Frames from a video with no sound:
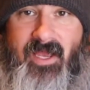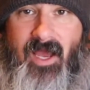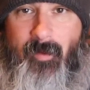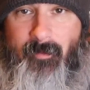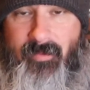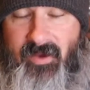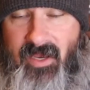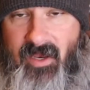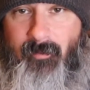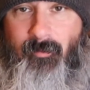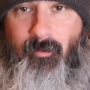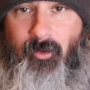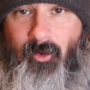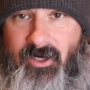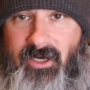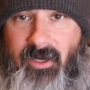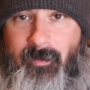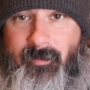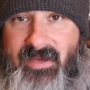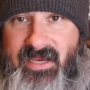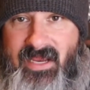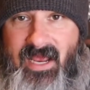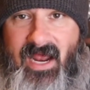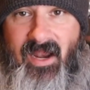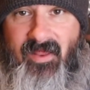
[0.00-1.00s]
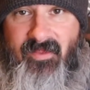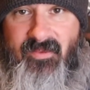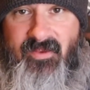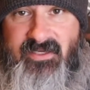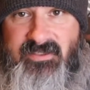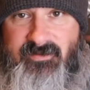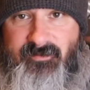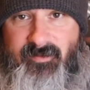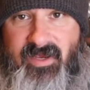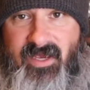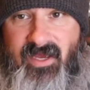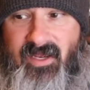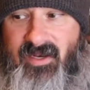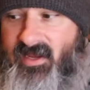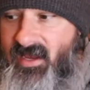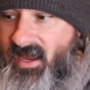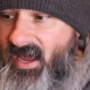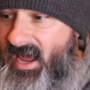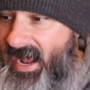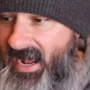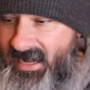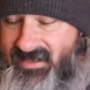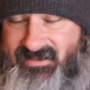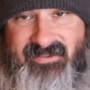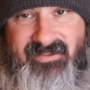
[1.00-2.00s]
up and bringing me out of this pit.
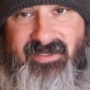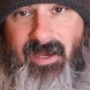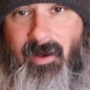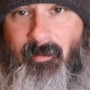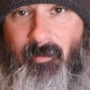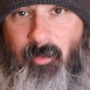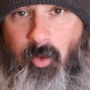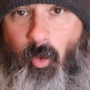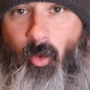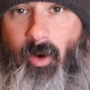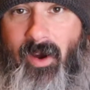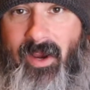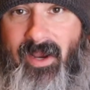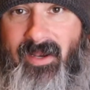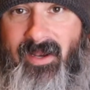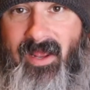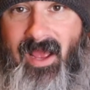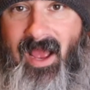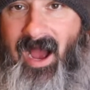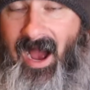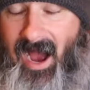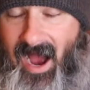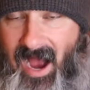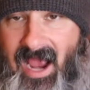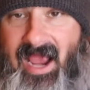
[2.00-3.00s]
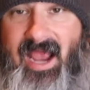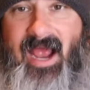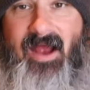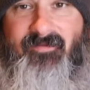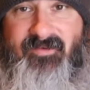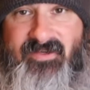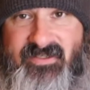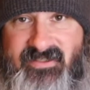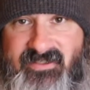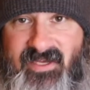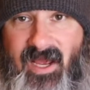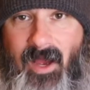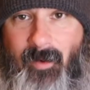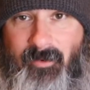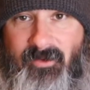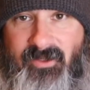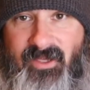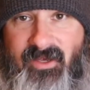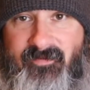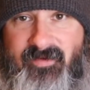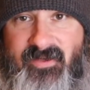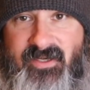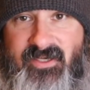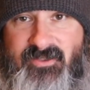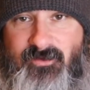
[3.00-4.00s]
At some point, I have to stop
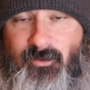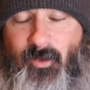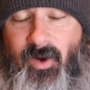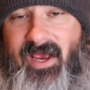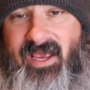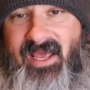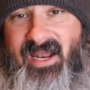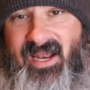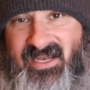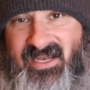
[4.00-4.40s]
living this way. And